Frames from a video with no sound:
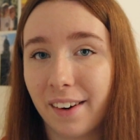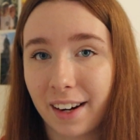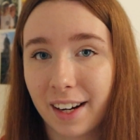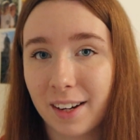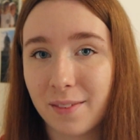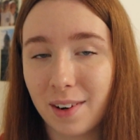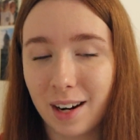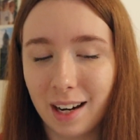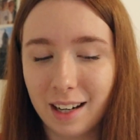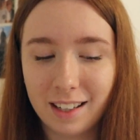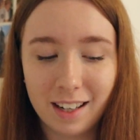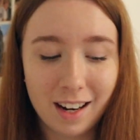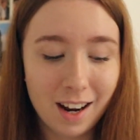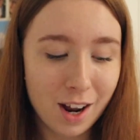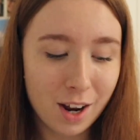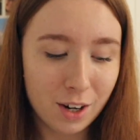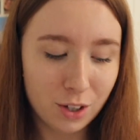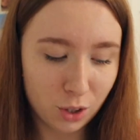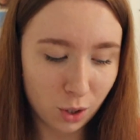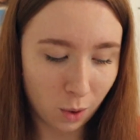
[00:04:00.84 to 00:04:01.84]
recommend
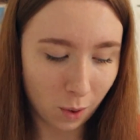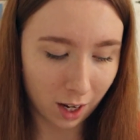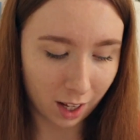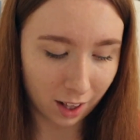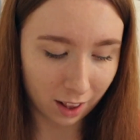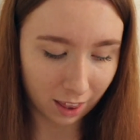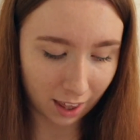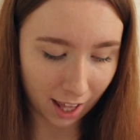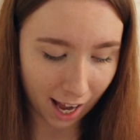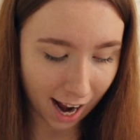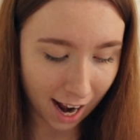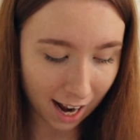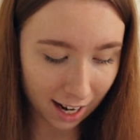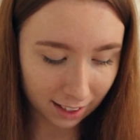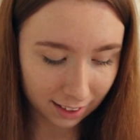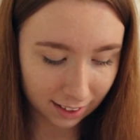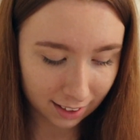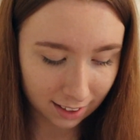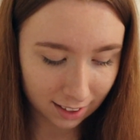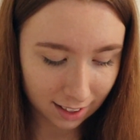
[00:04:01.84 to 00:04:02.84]
doing
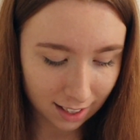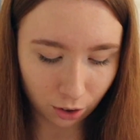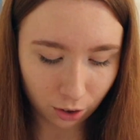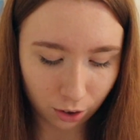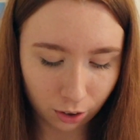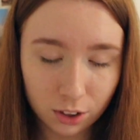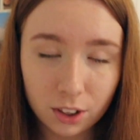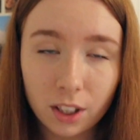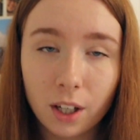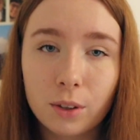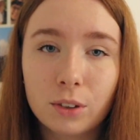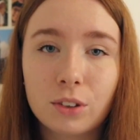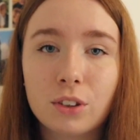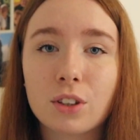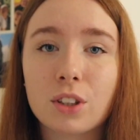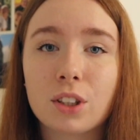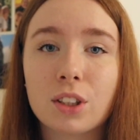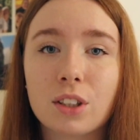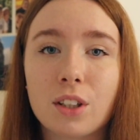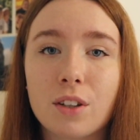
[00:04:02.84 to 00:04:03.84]
that. Also
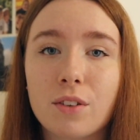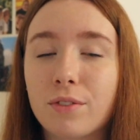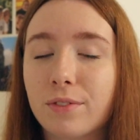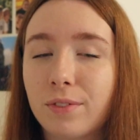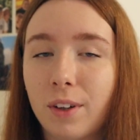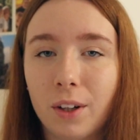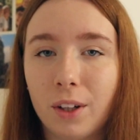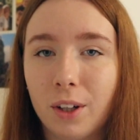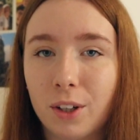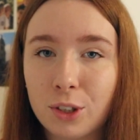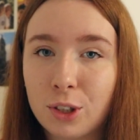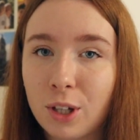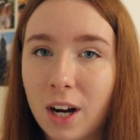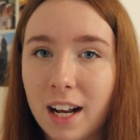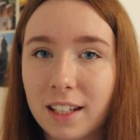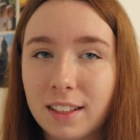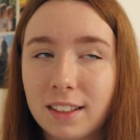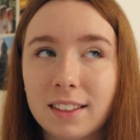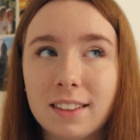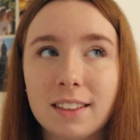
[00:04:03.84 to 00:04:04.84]
just follow
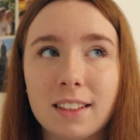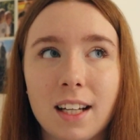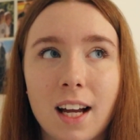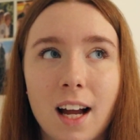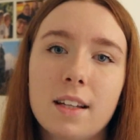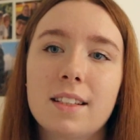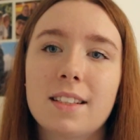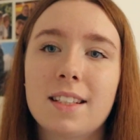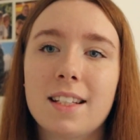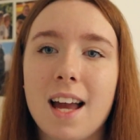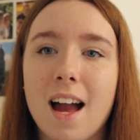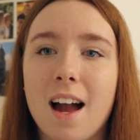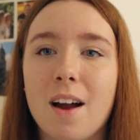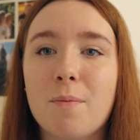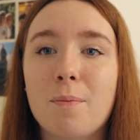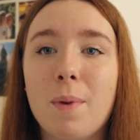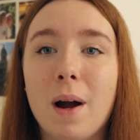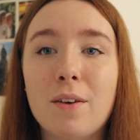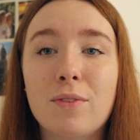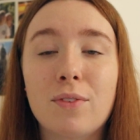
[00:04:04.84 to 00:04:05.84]
trends. So
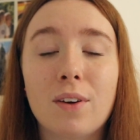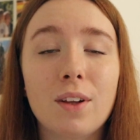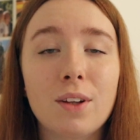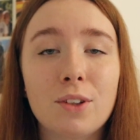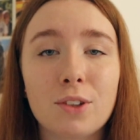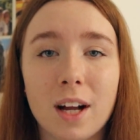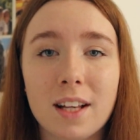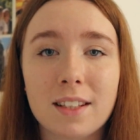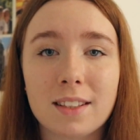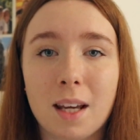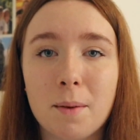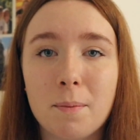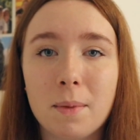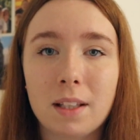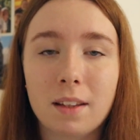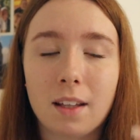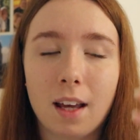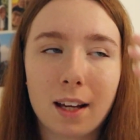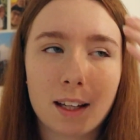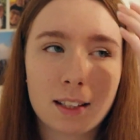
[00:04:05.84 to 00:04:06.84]
yeah, by follow trends I
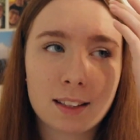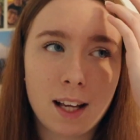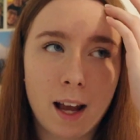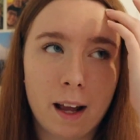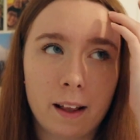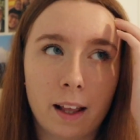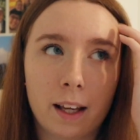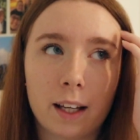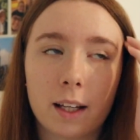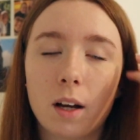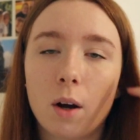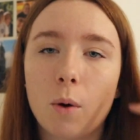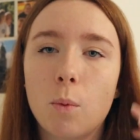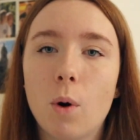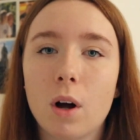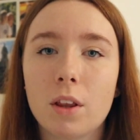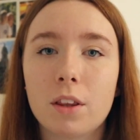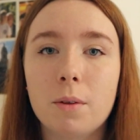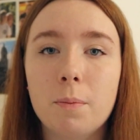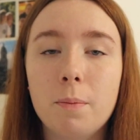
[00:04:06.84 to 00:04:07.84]
mean like say like
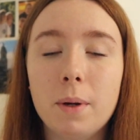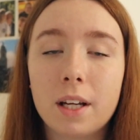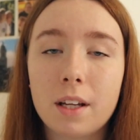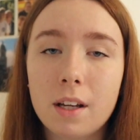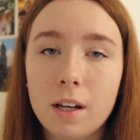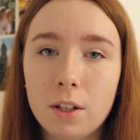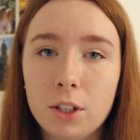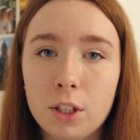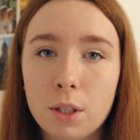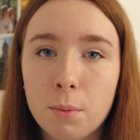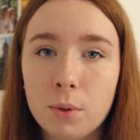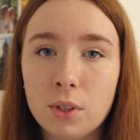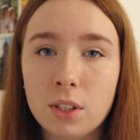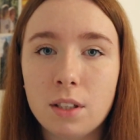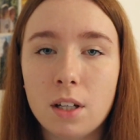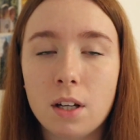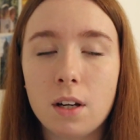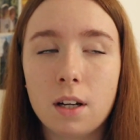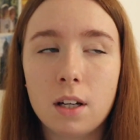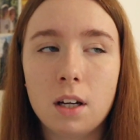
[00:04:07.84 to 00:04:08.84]
what the big YouTubers
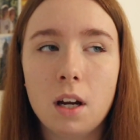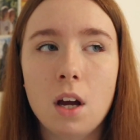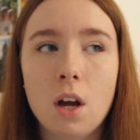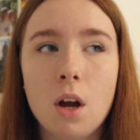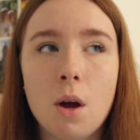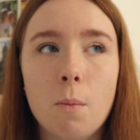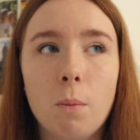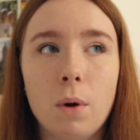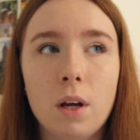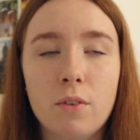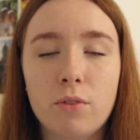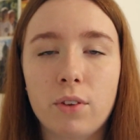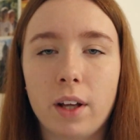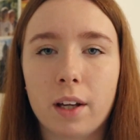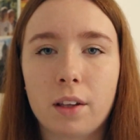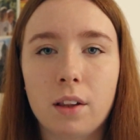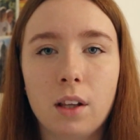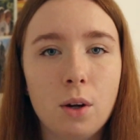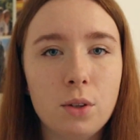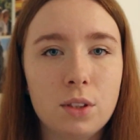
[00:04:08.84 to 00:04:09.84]
are doing, but if
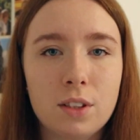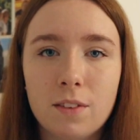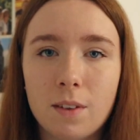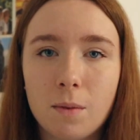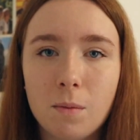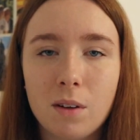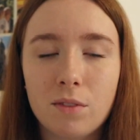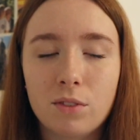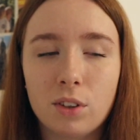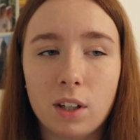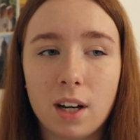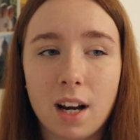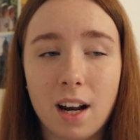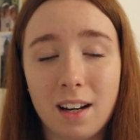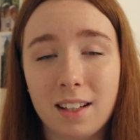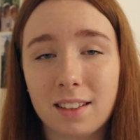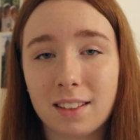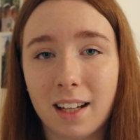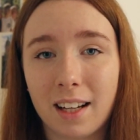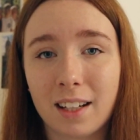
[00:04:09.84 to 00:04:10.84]
like loads of them have done it
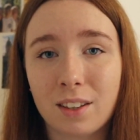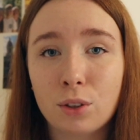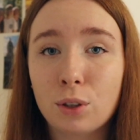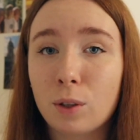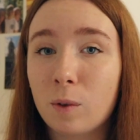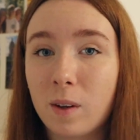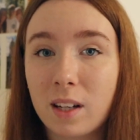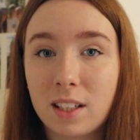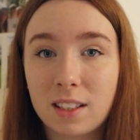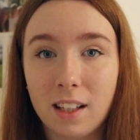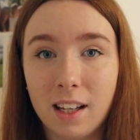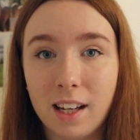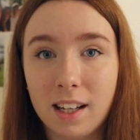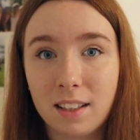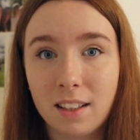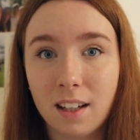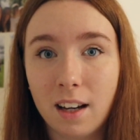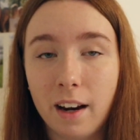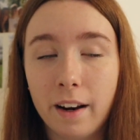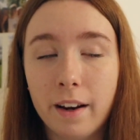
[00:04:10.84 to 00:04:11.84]
and it's like 2 weeks
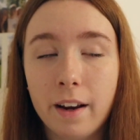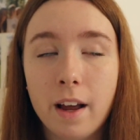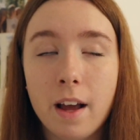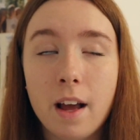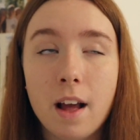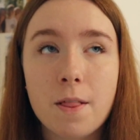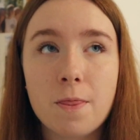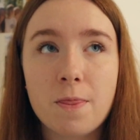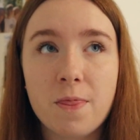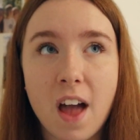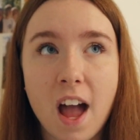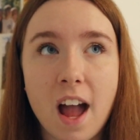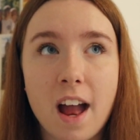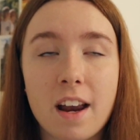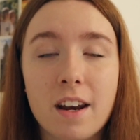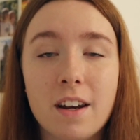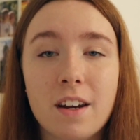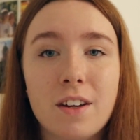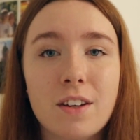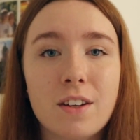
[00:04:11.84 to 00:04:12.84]
later,
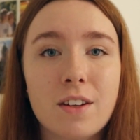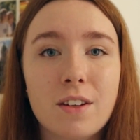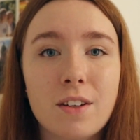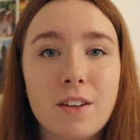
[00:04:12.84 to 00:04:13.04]
then